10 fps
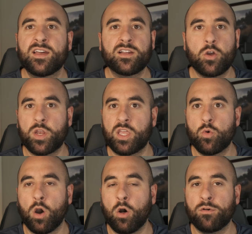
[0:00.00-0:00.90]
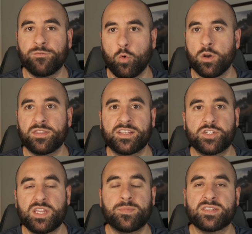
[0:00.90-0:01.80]
Go to U-Haul for the
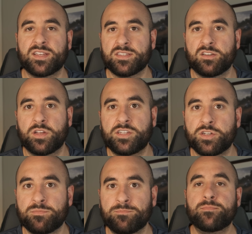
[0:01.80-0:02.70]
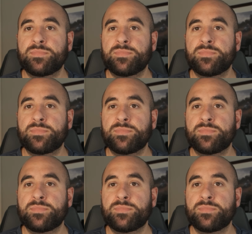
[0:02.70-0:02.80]
cheapest installation.